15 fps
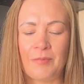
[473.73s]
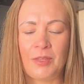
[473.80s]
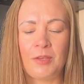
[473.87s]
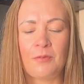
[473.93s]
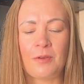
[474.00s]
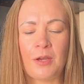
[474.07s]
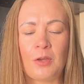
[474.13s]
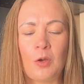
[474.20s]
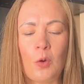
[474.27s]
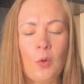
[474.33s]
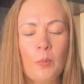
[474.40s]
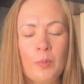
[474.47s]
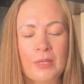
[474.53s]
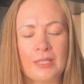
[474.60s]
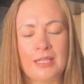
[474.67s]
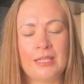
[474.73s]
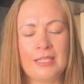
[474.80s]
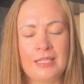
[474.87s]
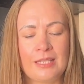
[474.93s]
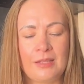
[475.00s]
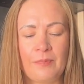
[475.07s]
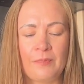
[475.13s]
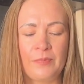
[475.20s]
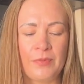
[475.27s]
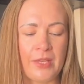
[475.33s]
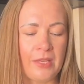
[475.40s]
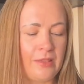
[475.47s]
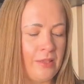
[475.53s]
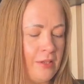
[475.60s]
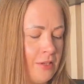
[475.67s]
If I open it,
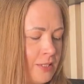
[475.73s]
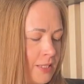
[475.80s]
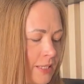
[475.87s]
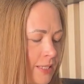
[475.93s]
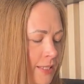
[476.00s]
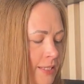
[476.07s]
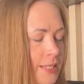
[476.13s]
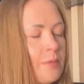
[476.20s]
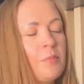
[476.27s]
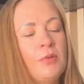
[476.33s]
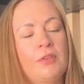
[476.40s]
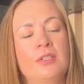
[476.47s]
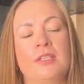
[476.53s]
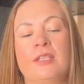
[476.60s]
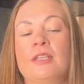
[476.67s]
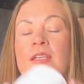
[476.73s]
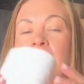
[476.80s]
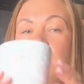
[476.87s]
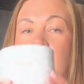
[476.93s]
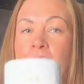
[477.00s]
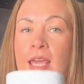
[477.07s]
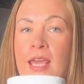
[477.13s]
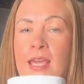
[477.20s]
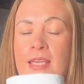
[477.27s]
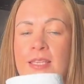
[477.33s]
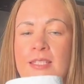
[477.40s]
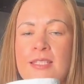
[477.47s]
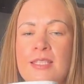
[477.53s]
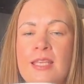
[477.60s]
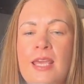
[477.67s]
there is a separate
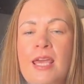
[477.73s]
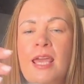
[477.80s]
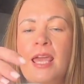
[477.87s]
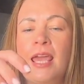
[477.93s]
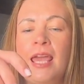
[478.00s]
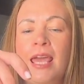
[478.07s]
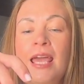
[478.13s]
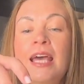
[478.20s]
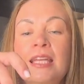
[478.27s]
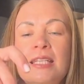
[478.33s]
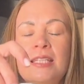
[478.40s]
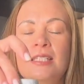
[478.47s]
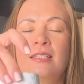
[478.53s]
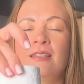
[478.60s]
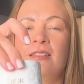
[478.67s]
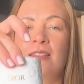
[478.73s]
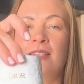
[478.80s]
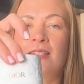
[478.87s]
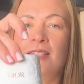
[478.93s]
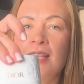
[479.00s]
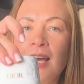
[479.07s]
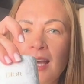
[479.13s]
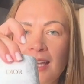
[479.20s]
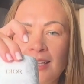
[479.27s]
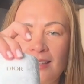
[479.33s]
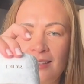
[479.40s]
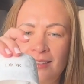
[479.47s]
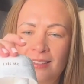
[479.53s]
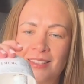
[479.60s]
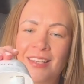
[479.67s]
case, and inside
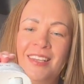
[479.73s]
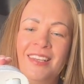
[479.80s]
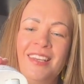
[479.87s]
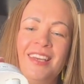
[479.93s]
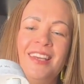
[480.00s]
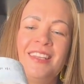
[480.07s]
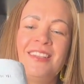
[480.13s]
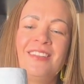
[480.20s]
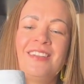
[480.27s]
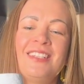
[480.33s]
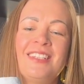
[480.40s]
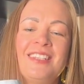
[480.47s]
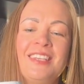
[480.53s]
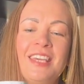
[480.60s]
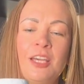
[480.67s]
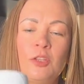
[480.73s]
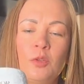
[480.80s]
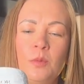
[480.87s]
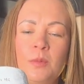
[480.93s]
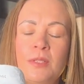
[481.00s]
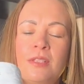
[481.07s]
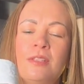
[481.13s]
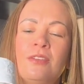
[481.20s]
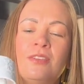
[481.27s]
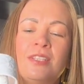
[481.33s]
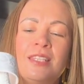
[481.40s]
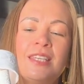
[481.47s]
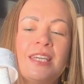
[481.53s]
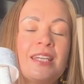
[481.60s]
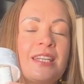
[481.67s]
it there is
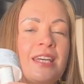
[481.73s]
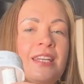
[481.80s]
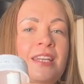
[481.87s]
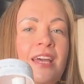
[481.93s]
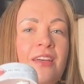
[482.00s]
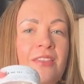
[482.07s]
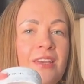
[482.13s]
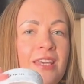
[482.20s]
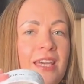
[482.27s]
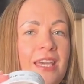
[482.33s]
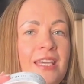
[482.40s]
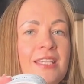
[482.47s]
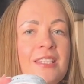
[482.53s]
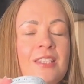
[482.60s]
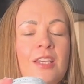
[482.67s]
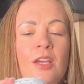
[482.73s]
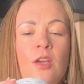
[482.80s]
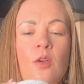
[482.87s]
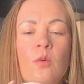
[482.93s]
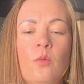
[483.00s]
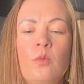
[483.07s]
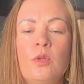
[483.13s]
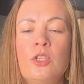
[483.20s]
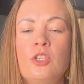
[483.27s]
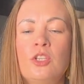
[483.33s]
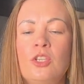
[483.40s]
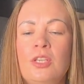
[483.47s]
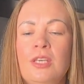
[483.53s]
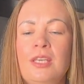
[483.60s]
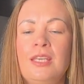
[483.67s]
yet another case,
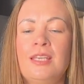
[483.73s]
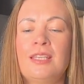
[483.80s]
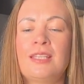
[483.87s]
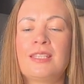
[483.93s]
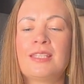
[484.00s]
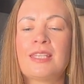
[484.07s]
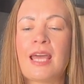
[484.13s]
which is